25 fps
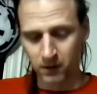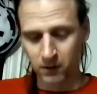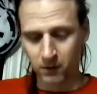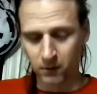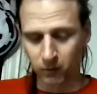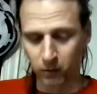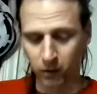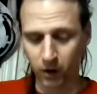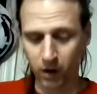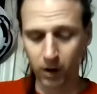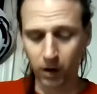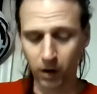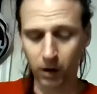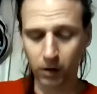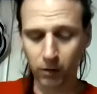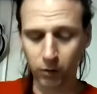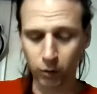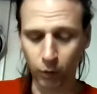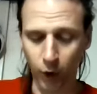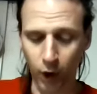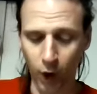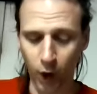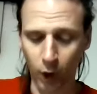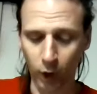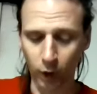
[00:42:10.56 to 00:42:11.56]
"Well,
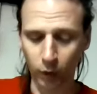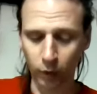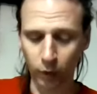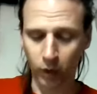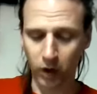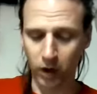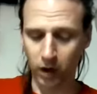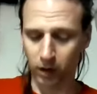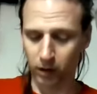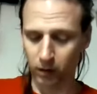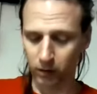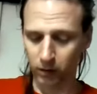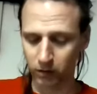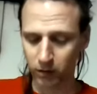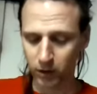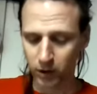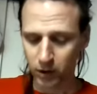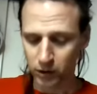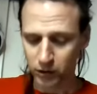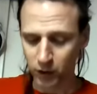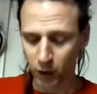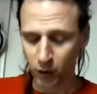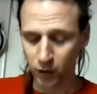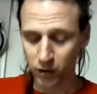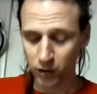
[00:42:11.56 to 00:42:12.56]
well, well,
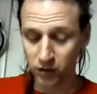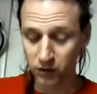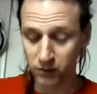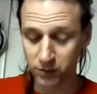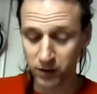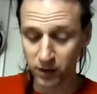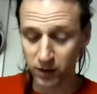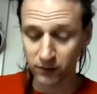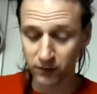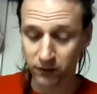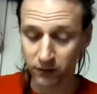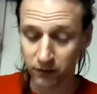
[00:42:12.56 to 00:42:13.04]
so you've been